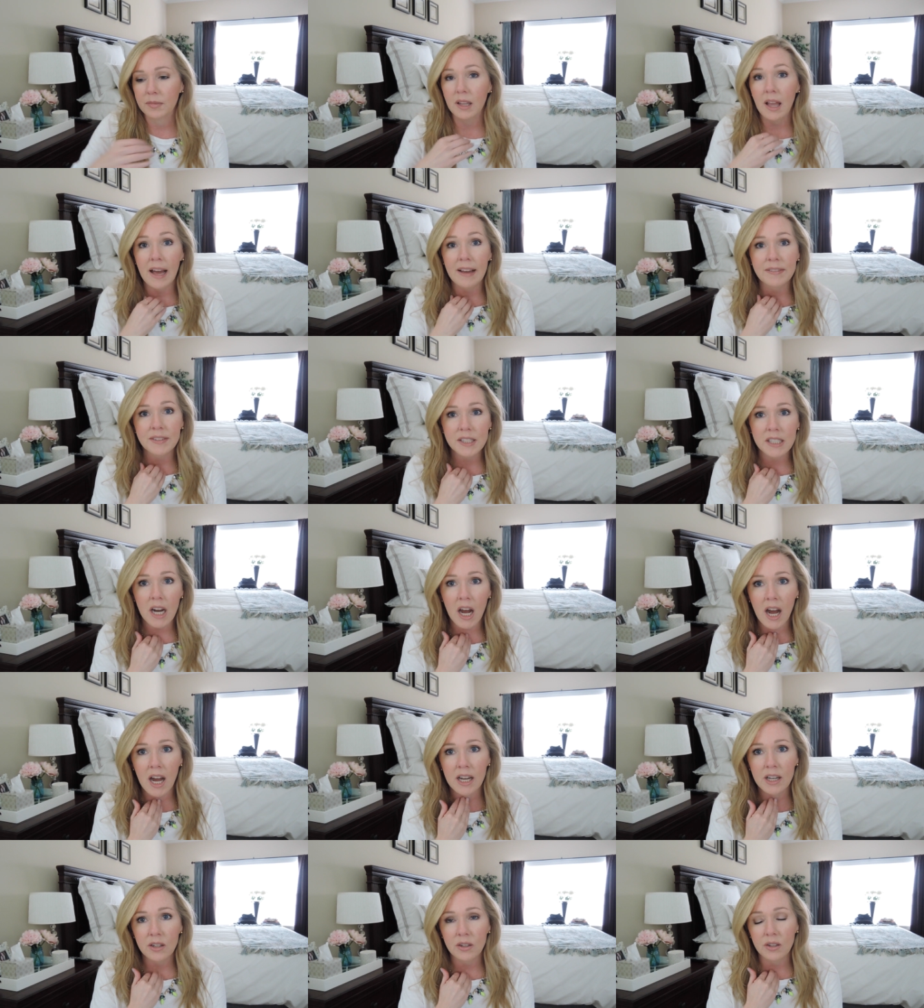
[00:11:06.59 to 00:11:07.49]

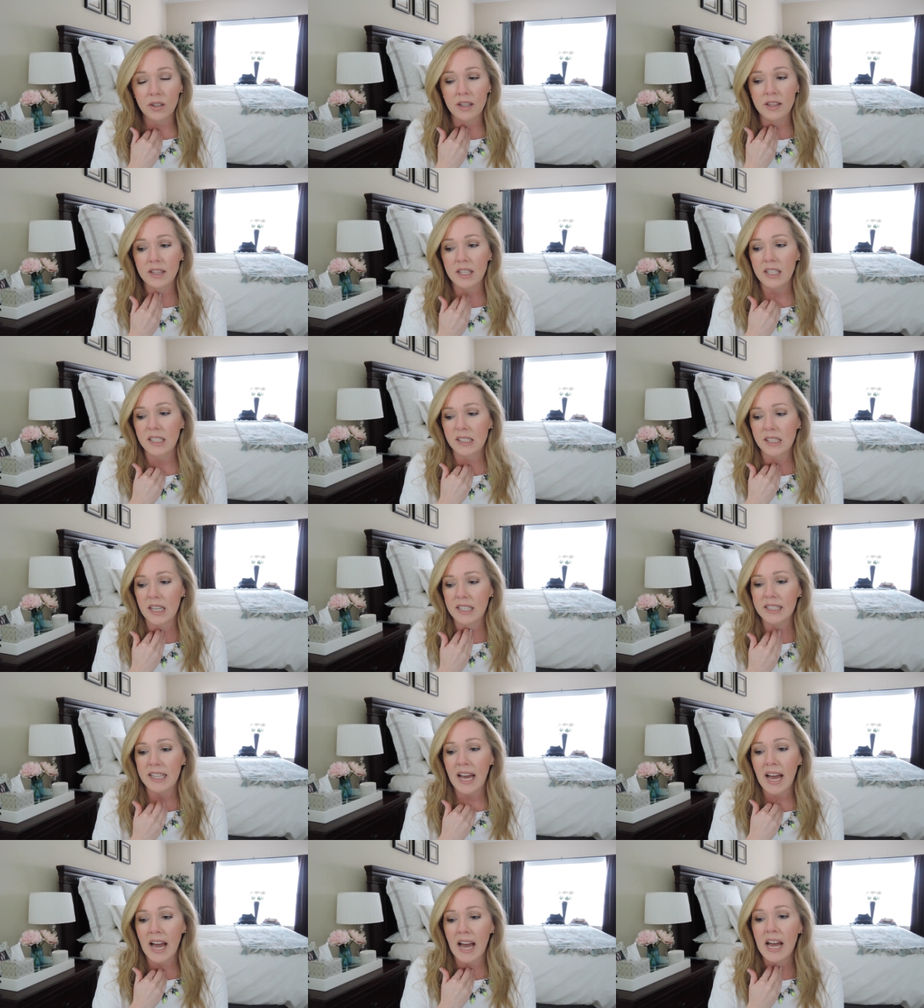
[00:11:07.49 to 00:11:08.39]
lifestyle and things
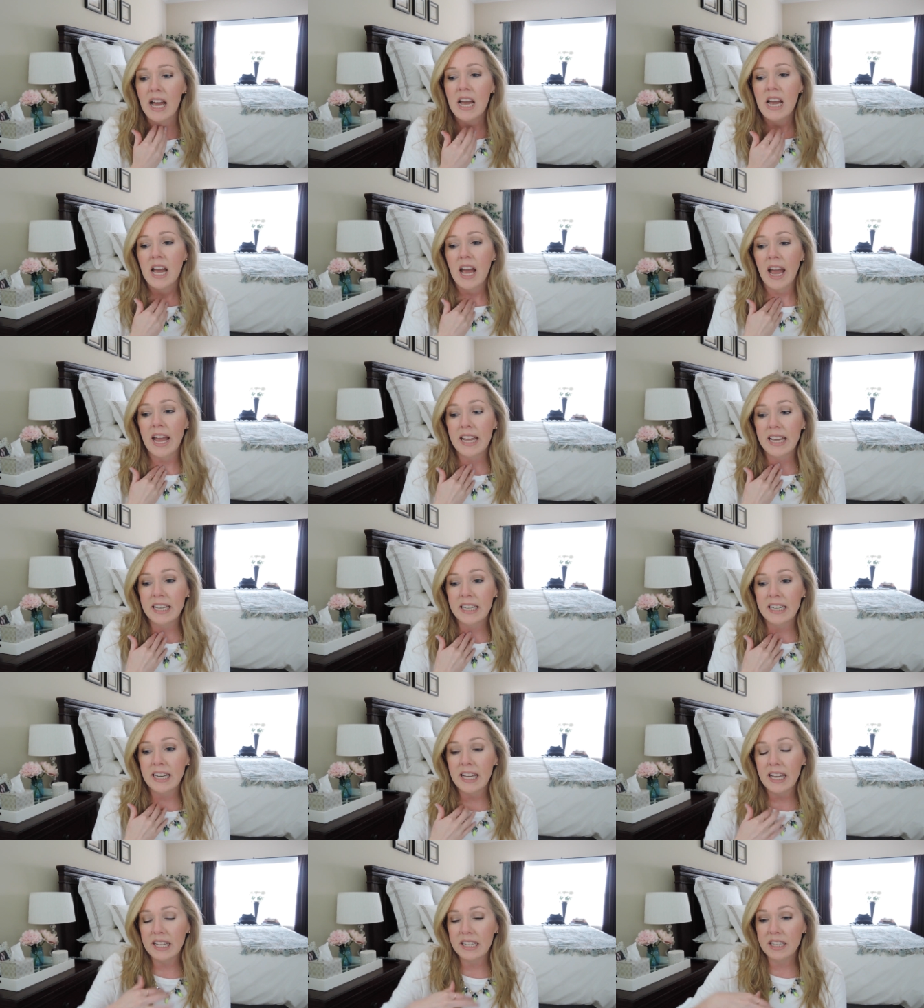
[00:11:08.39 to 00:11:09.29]
like that
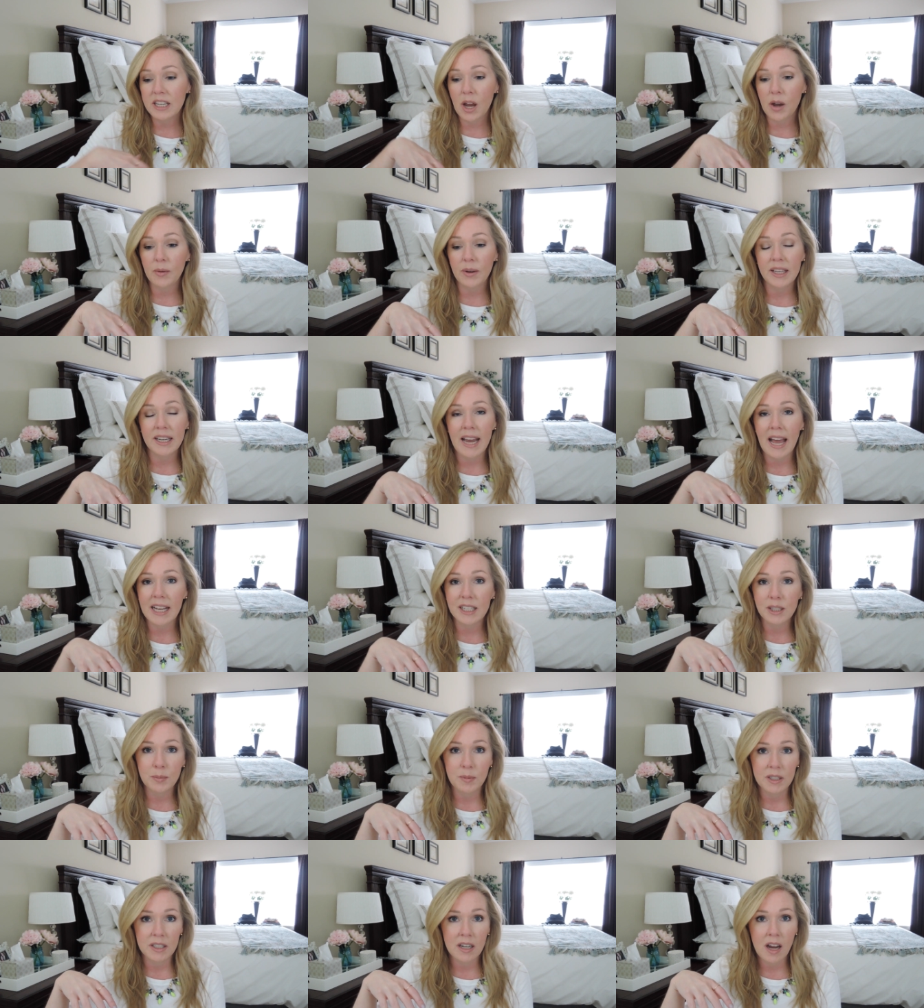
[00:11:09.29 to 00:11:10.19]
and you know it
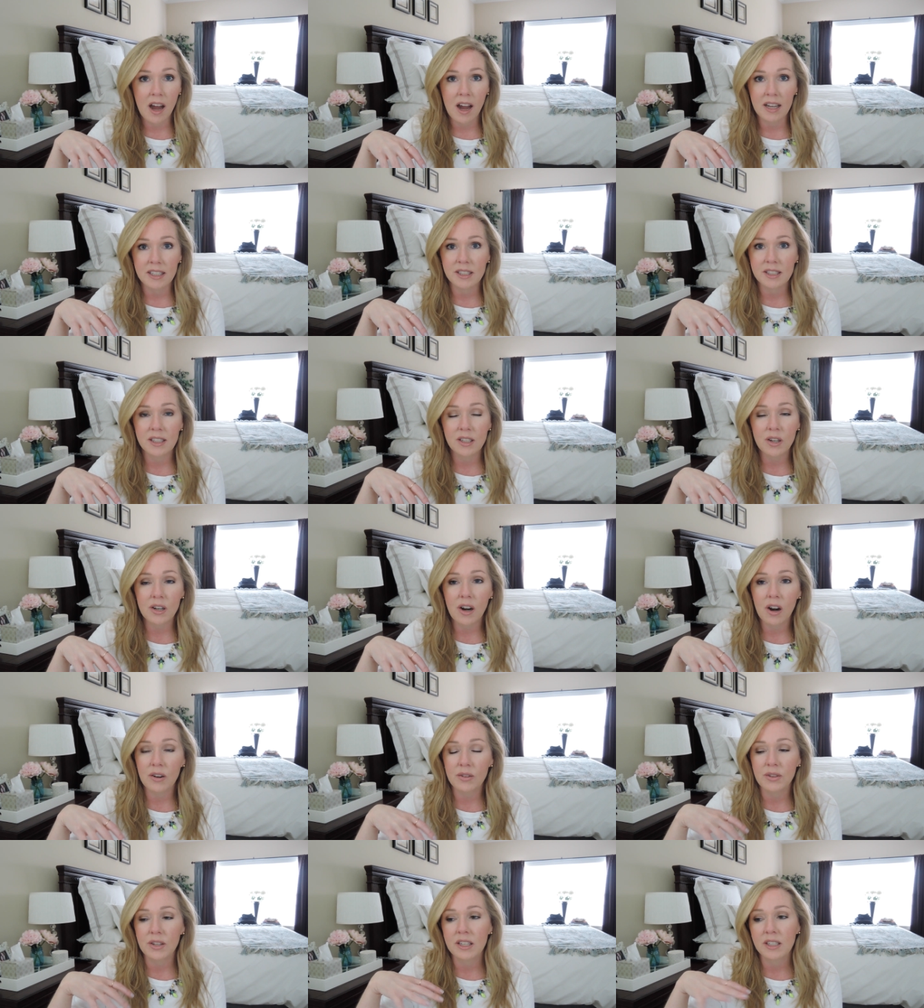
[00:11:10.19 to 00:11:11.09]
has been nice there
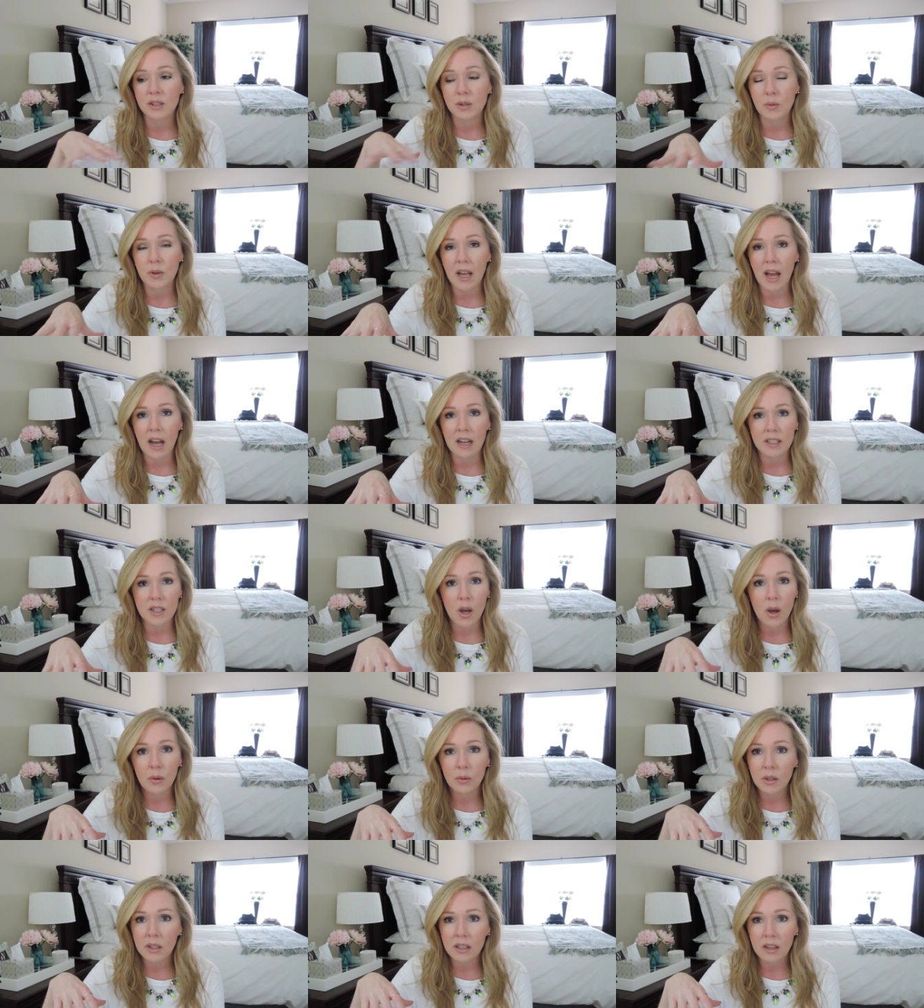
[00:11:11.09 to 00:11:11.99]
are things we
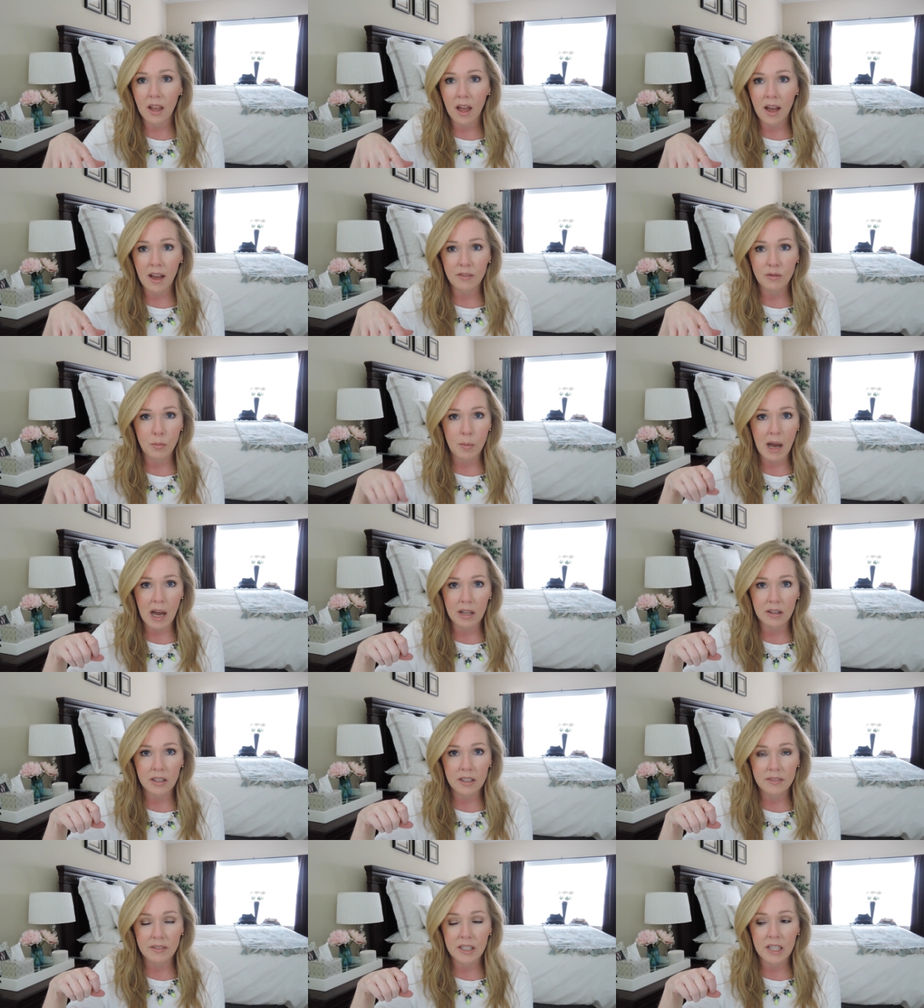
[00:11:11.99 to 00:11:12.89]
totally love
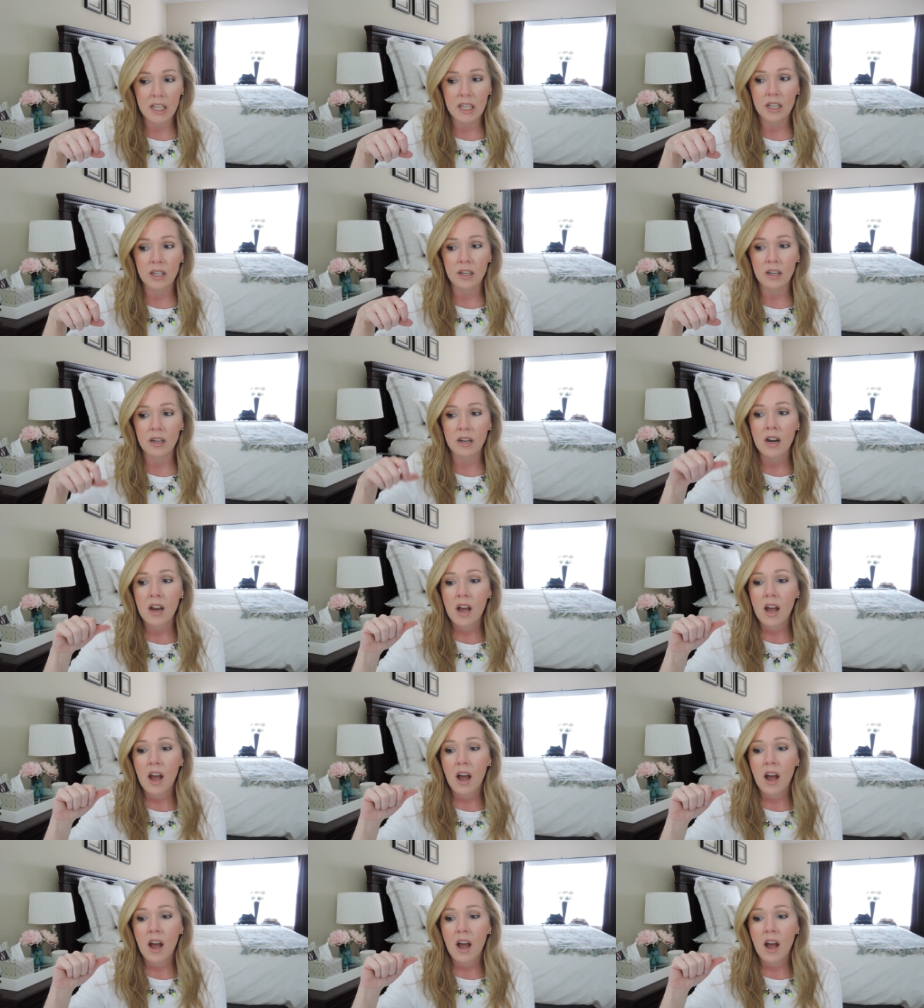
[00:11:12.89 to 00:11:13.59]
about living here